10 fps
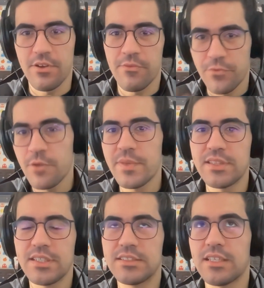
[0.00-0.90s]
For me,
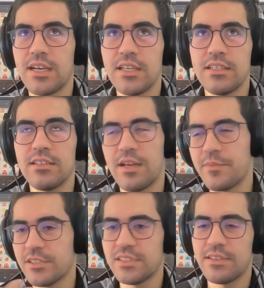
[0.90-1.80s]
that I am
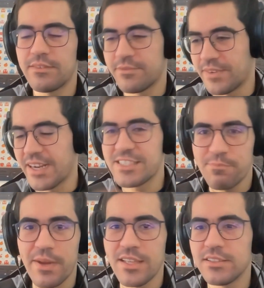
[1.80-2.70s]
not an
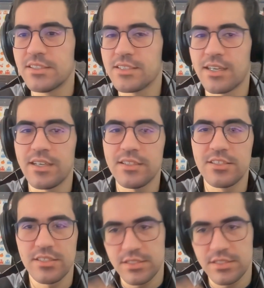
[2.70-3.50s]
expert in this area.